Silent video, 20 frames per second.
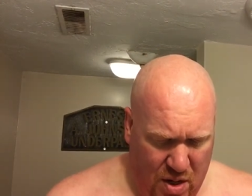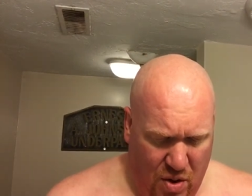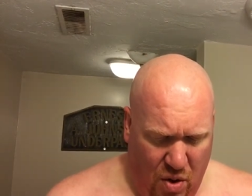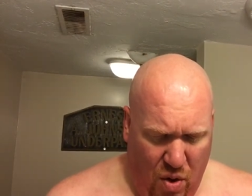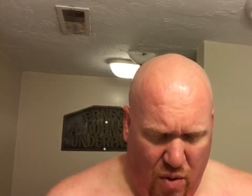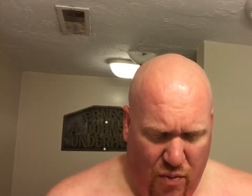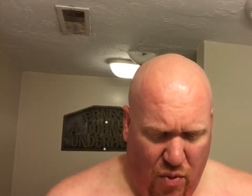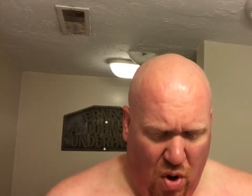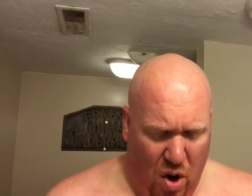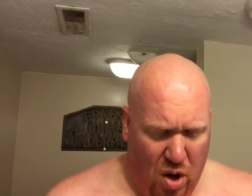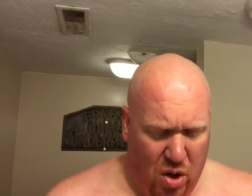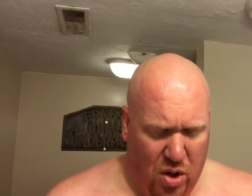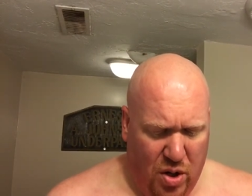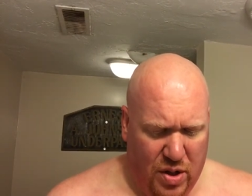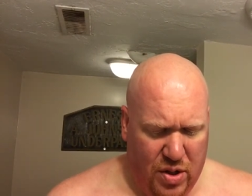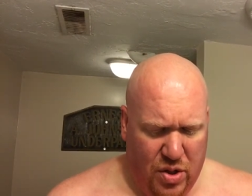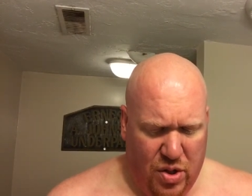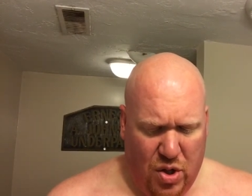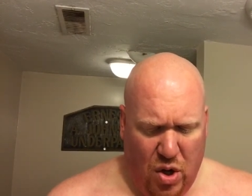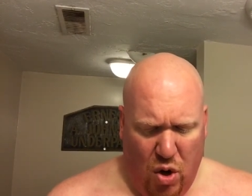Overall,
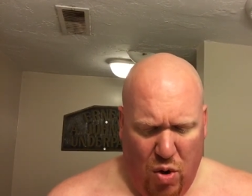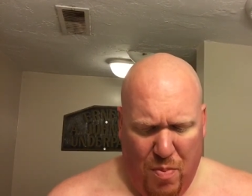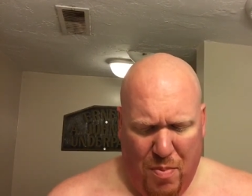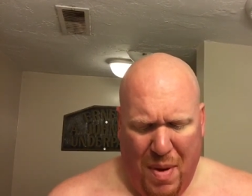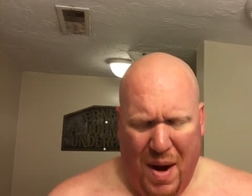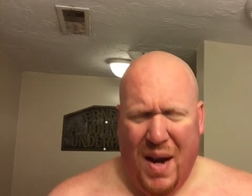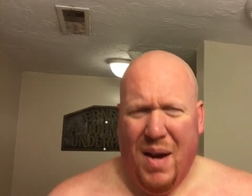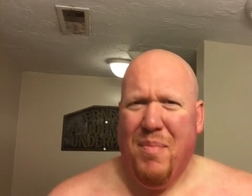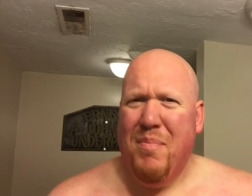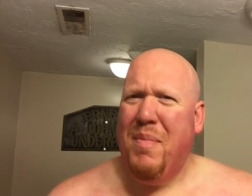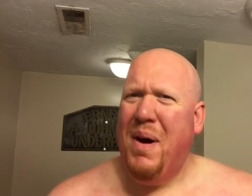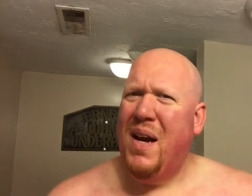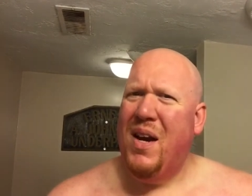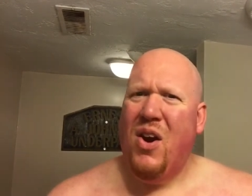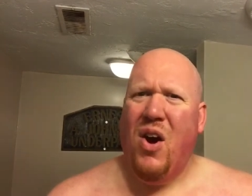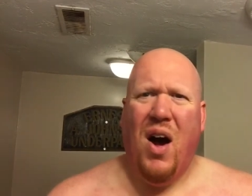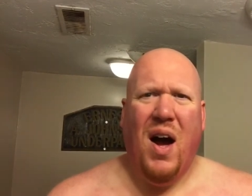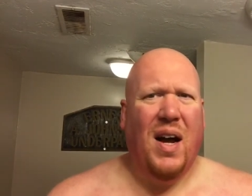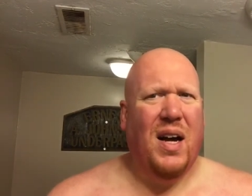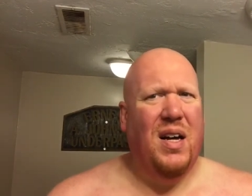good soap. My
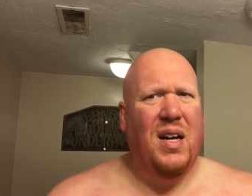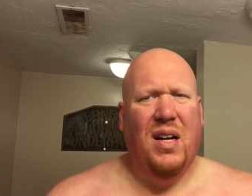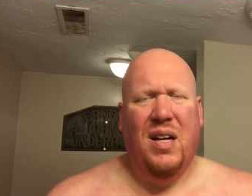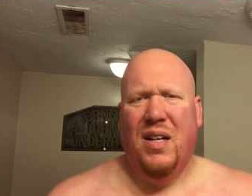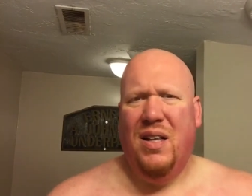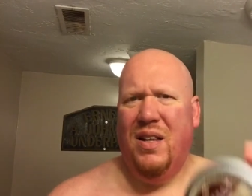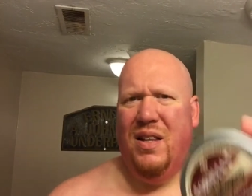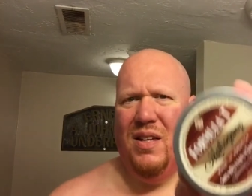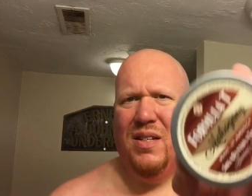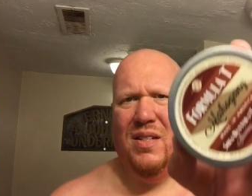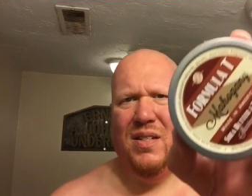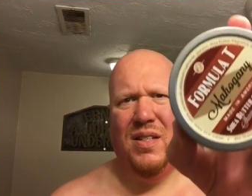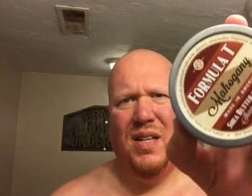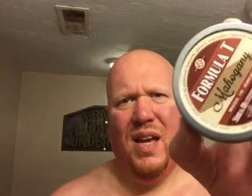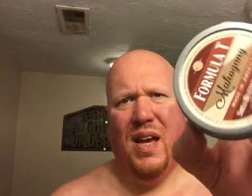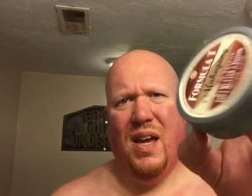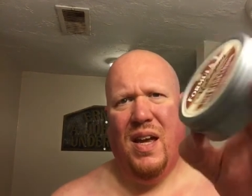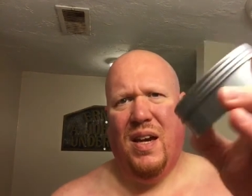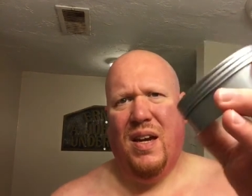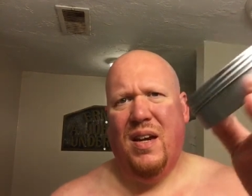knock, this
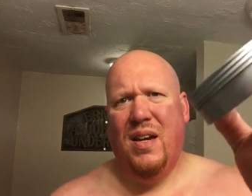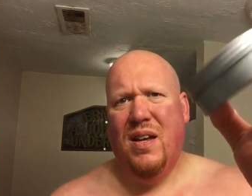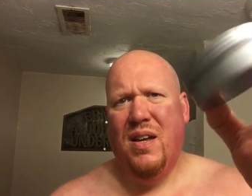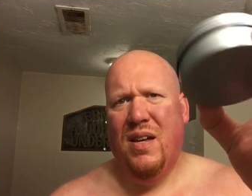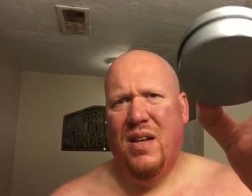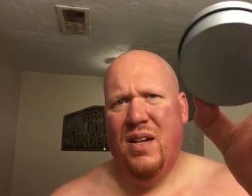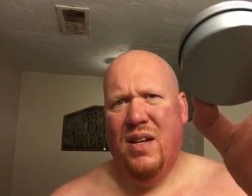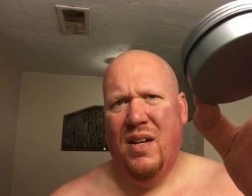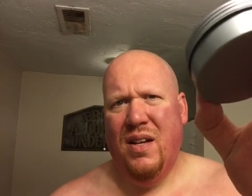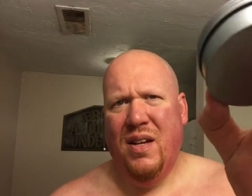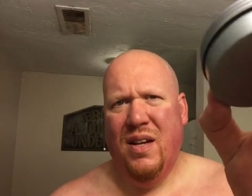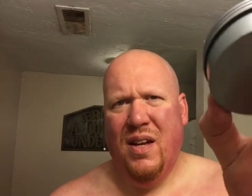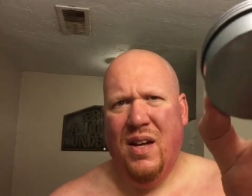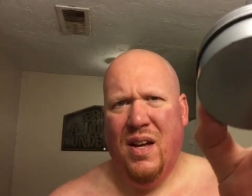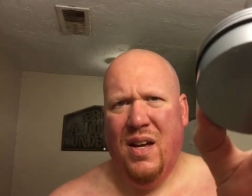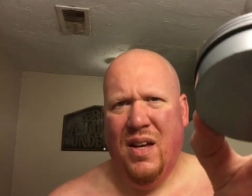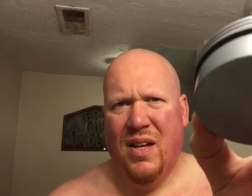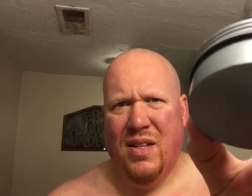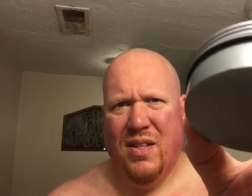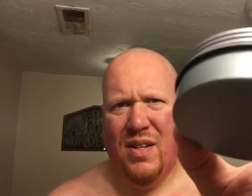tin,
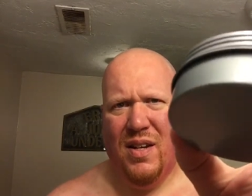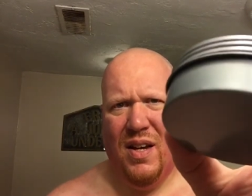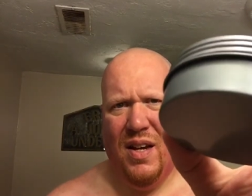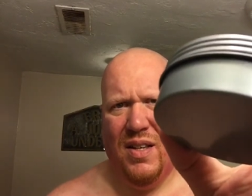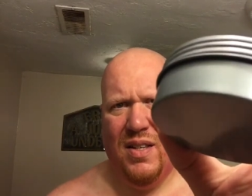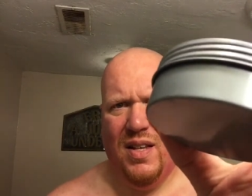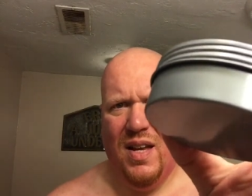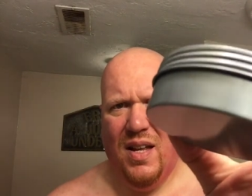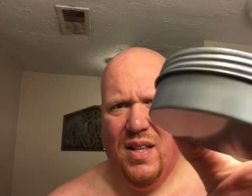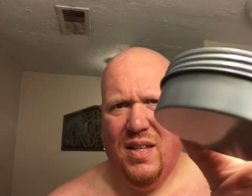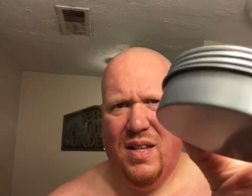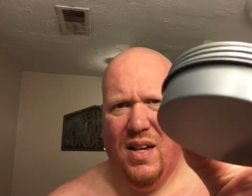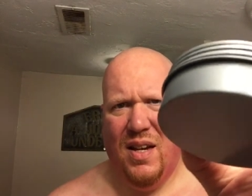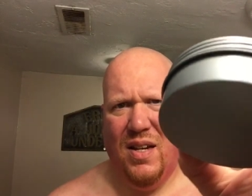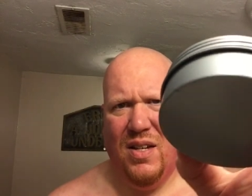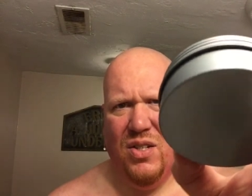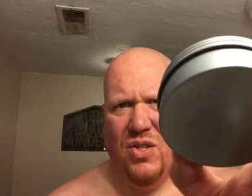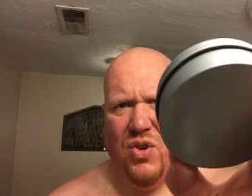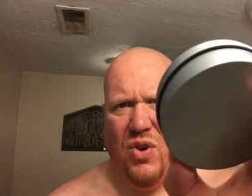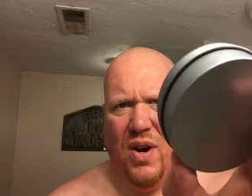it's got dented
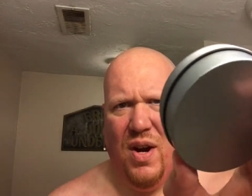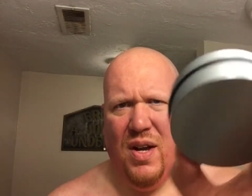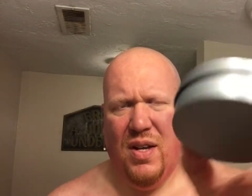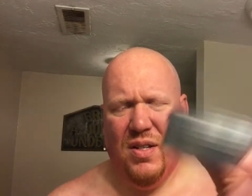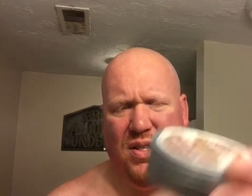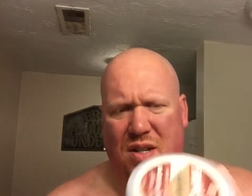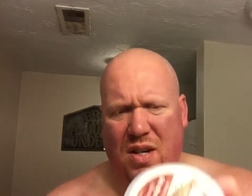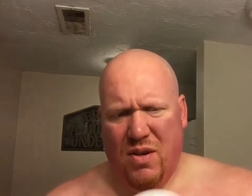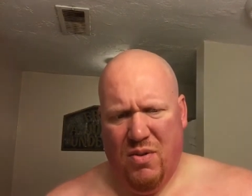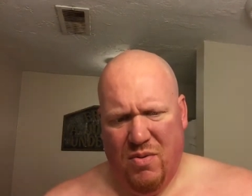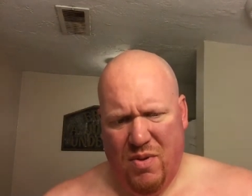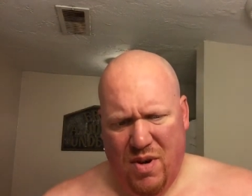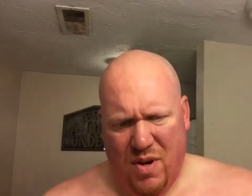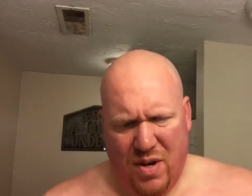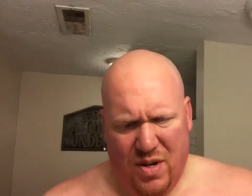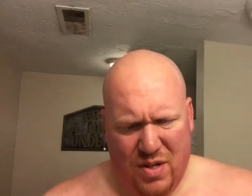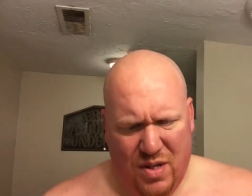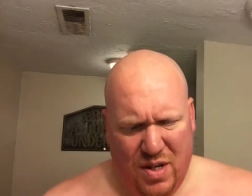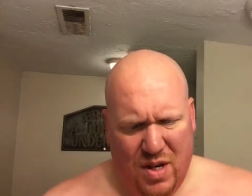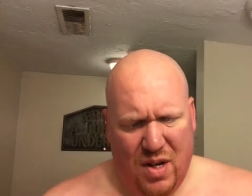in transit.
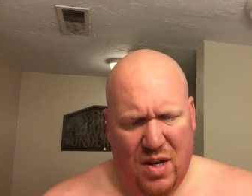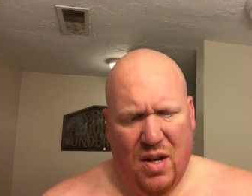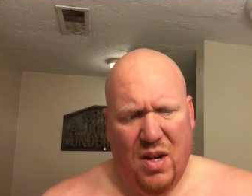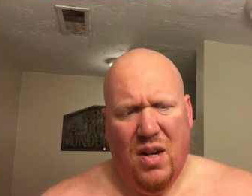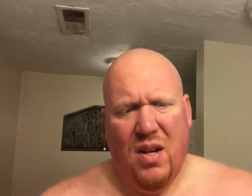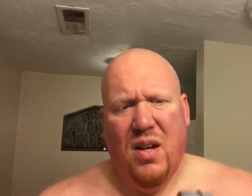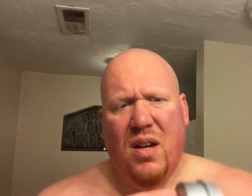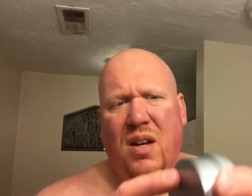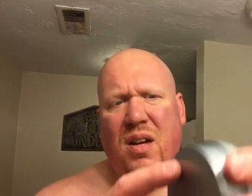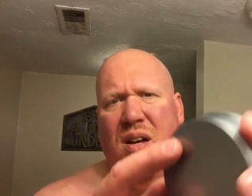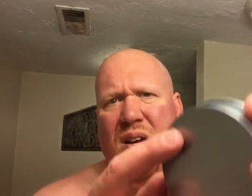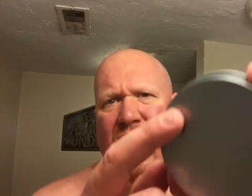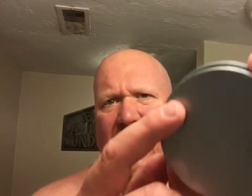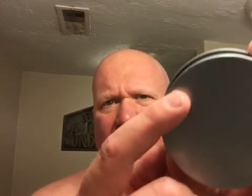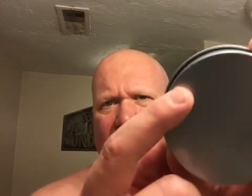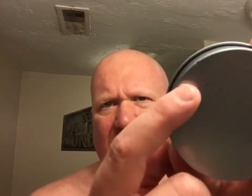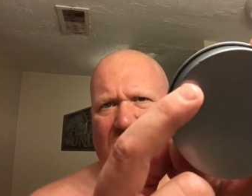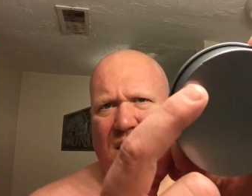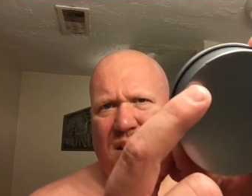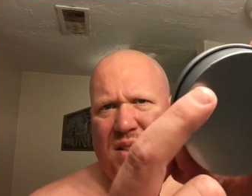Where is it?
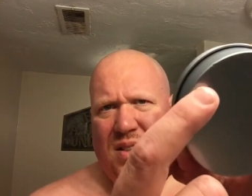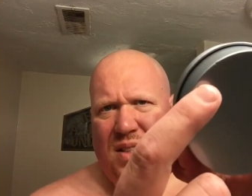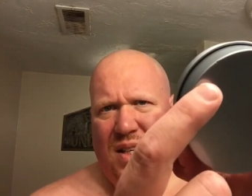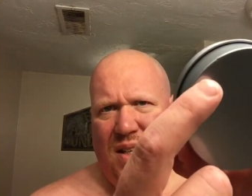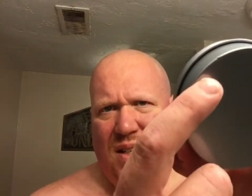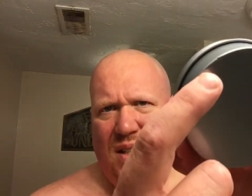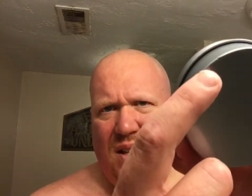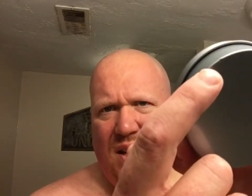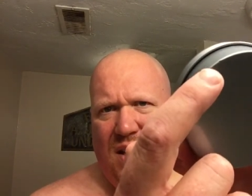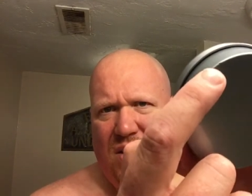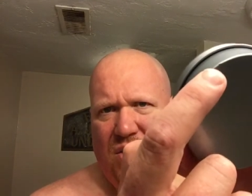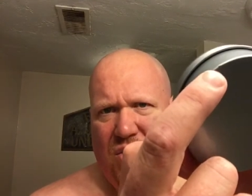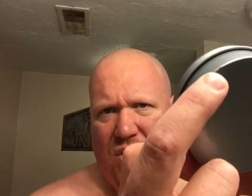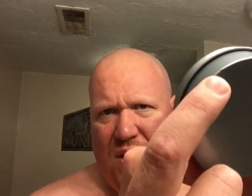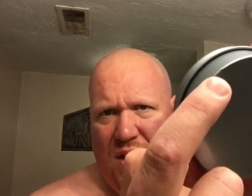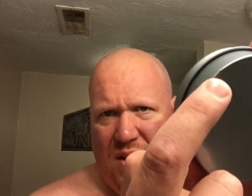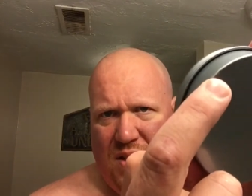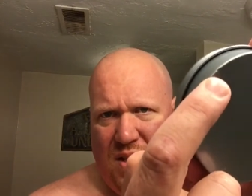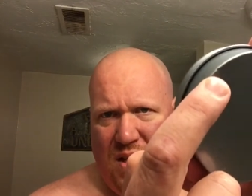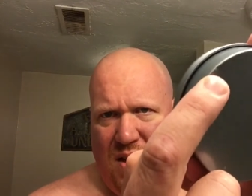Dented in
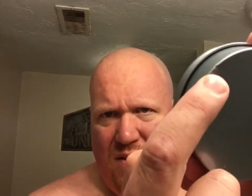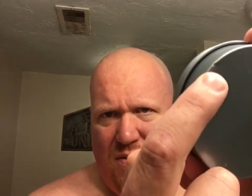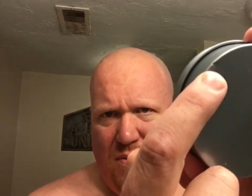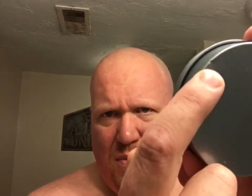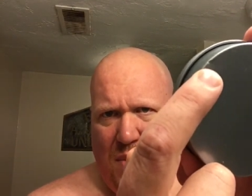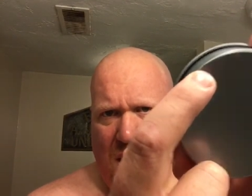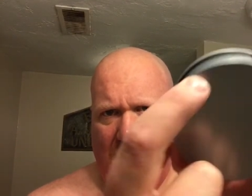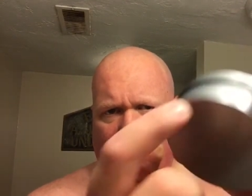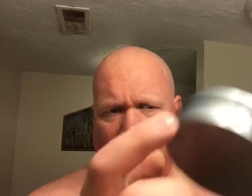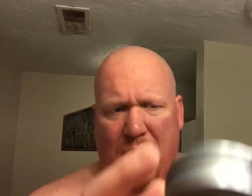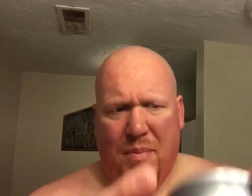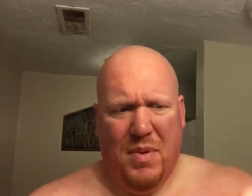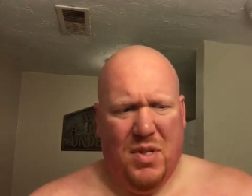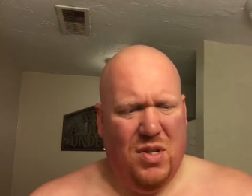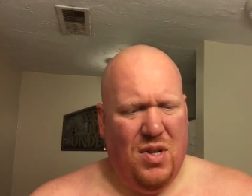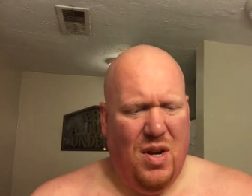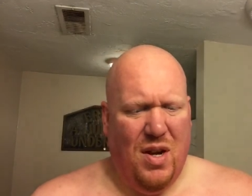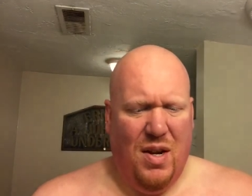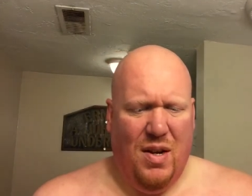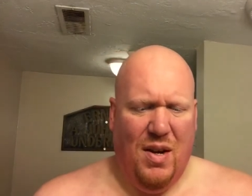transit, even by
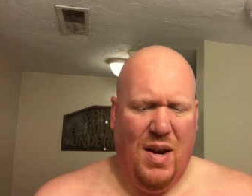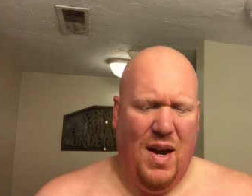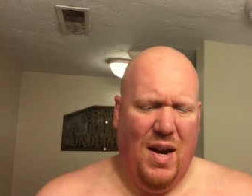Amazon.